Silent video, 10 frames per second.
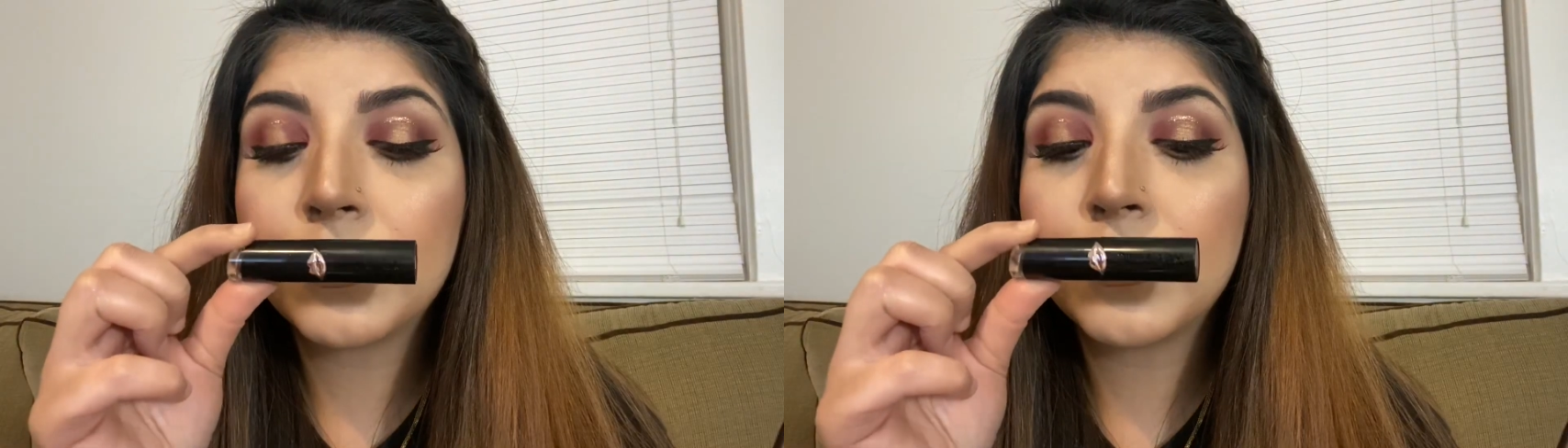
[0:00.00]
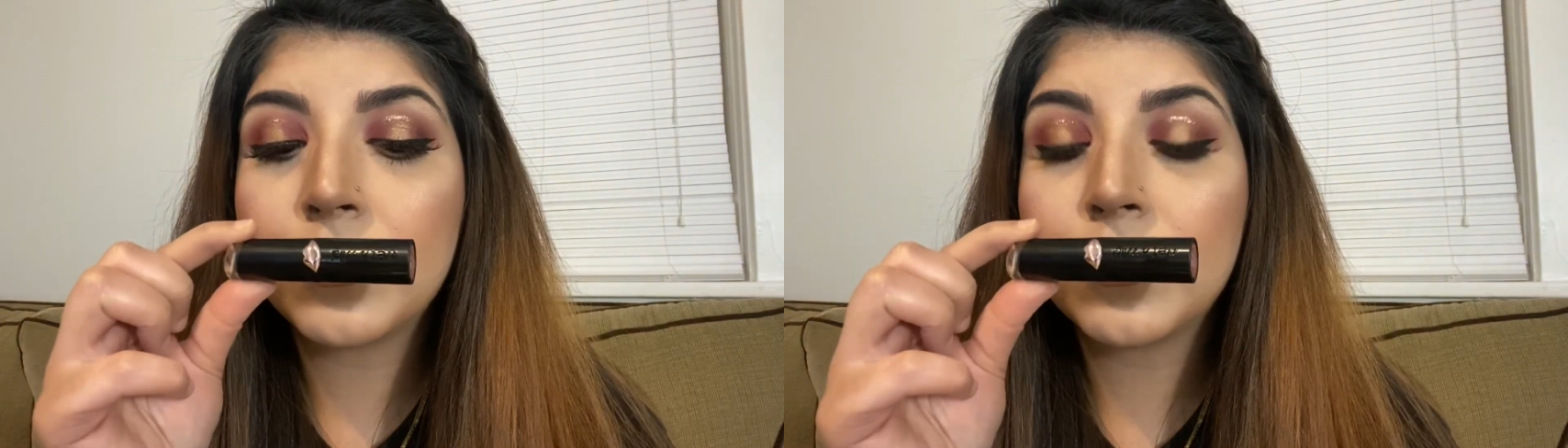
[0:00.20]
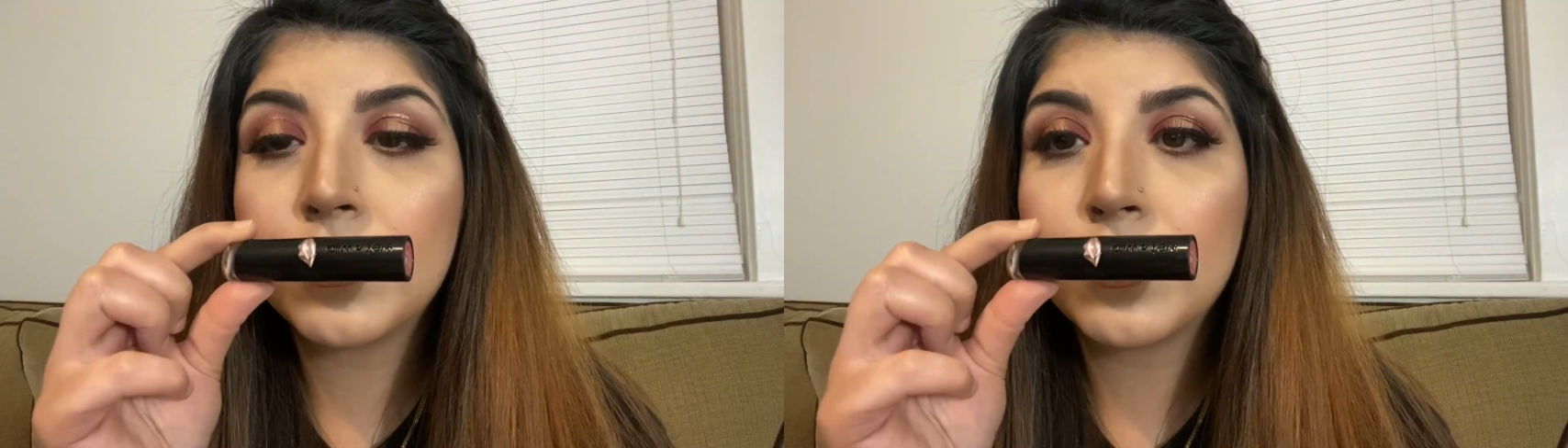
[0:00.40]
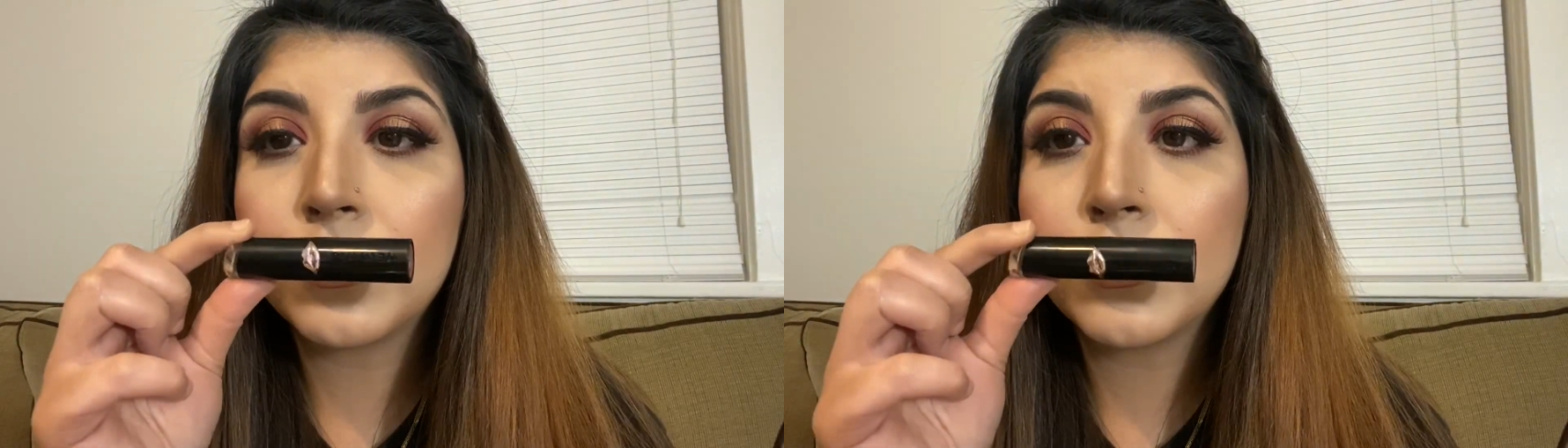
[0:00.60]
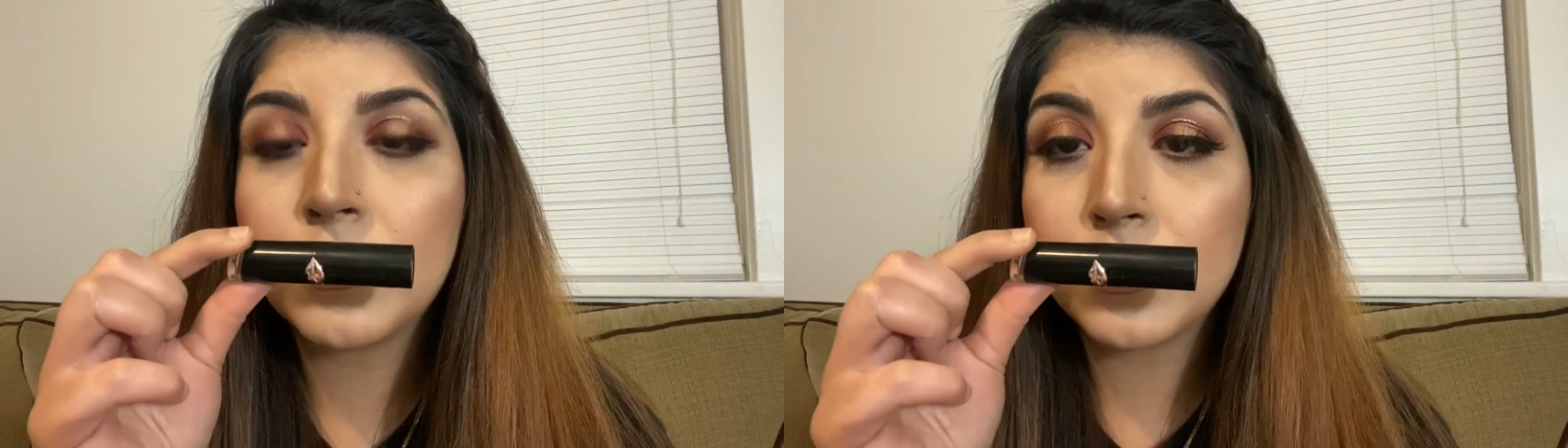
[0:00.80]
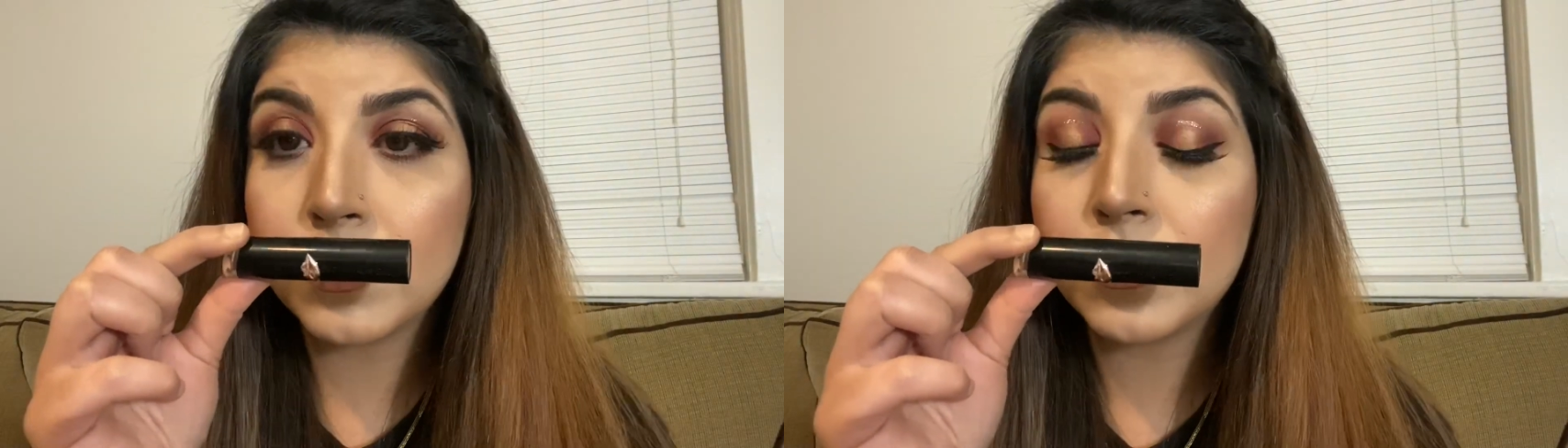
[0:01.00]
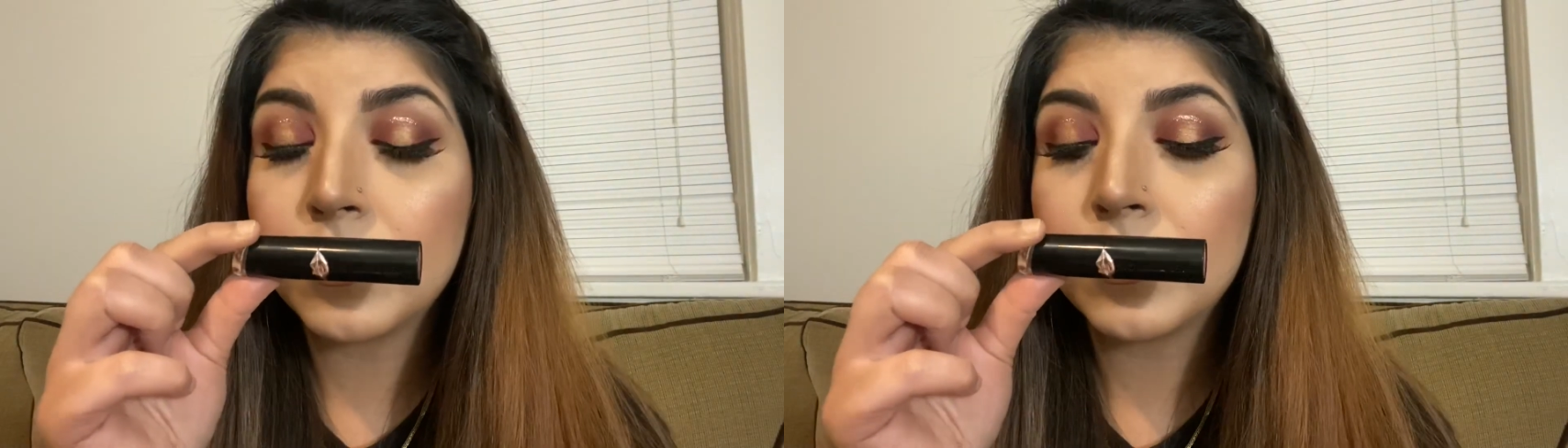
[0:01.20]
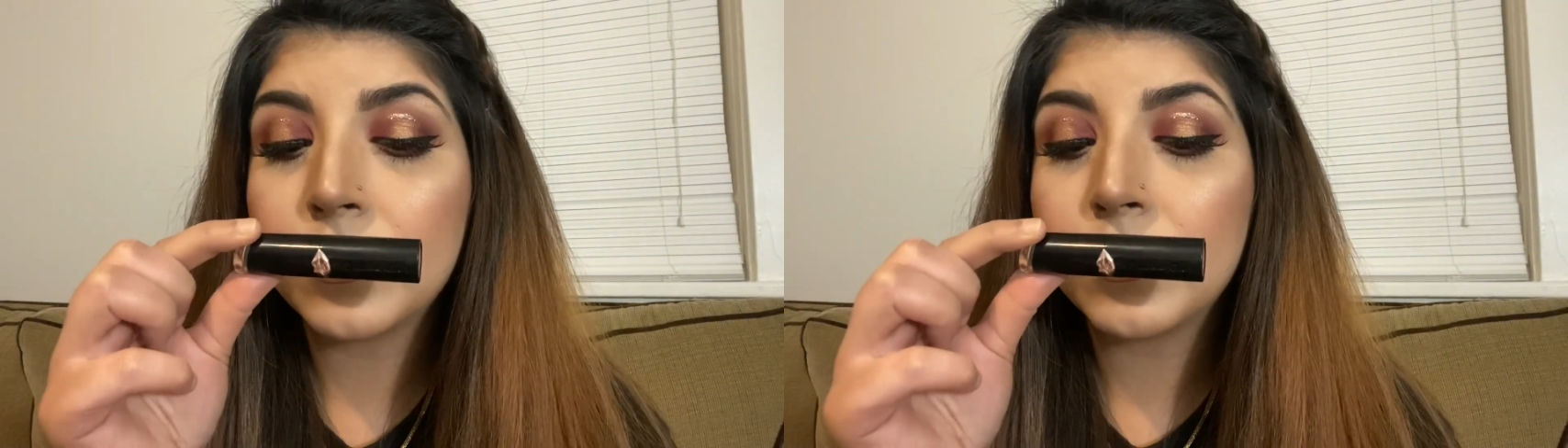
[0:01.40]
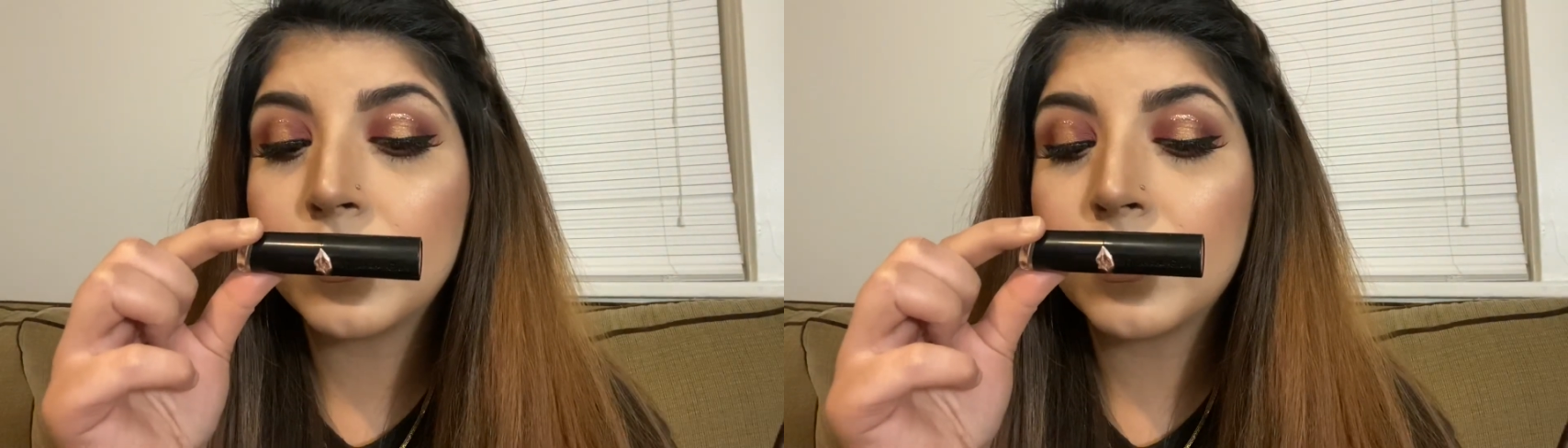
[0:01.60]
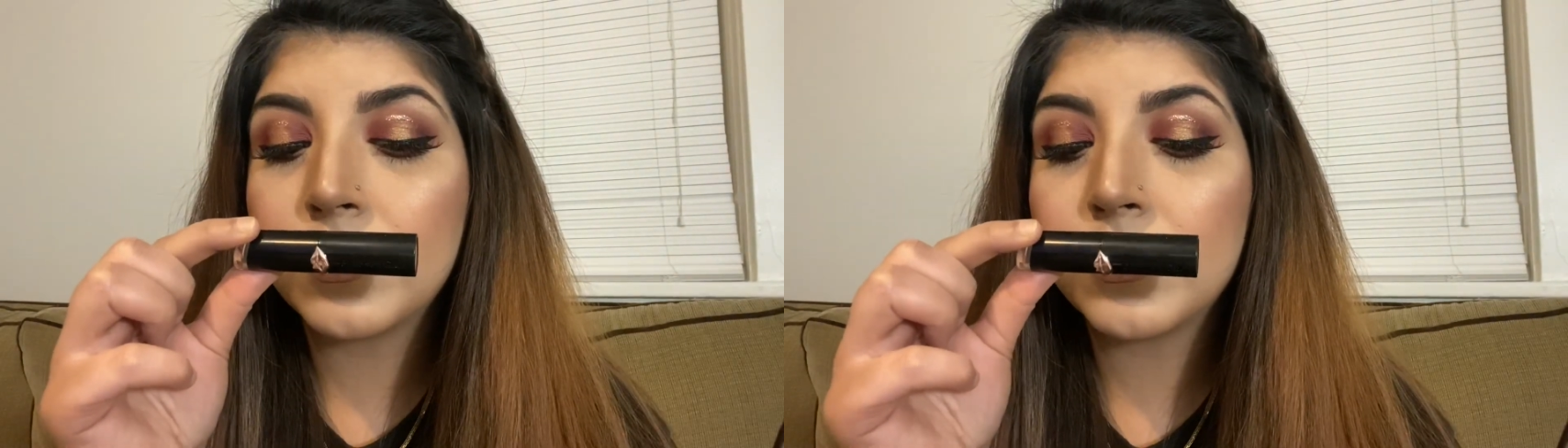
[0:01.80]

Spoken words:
You guys, before I let you know what I'm